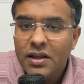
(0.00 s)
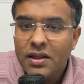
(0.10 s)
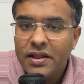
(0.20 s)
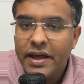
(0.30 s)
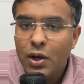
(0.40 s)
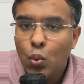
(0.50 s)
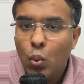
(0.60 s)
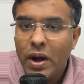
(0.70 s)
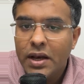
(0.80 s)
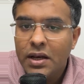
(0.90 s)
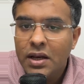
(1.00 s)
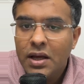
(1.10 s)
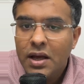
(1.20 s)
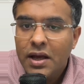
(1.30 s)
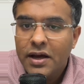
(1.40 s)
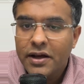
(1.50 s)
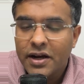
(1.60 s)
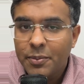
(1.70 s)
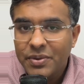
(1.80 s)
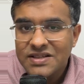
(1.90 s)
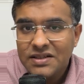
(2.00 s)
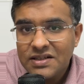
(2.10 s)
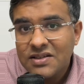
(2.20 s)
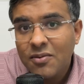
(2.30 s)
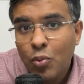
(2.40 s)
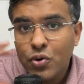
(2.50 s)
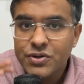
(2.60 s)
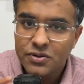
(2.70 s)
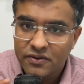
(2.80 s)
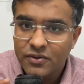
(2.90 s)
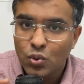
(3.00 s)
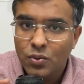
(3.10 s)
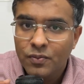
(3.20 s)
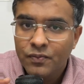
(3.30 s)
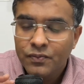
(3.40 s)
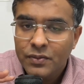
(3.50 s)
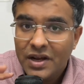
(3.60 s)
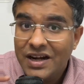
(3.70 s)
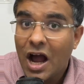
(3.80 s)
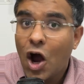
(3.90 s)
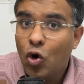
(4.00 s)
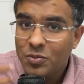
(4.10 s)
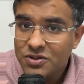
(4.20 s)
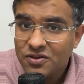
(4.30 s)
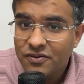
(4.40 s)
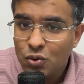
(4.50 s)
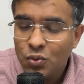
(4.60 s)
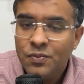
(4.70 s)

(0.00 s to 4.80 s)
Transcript: then 1 represents a portion of 2. And how much of 2?